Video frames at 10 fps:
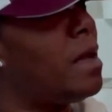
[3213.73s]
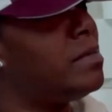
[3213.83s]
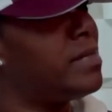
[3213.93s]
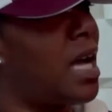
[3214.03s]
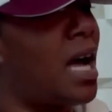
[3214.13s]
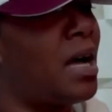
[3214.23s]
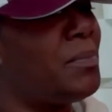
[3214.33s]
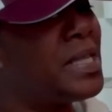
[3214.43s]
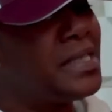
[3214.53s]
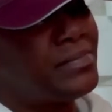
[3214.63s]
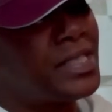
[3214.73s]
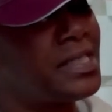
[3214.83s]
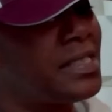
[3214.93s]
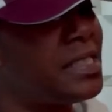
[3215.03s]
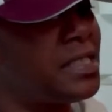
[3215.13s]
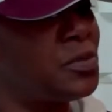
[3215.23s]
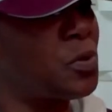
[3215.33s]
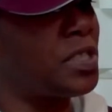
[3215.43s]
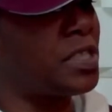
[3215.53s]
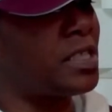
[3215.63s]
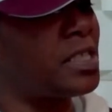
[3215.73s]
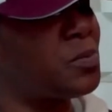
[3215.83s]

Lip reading: Nah, I mean it is what it is.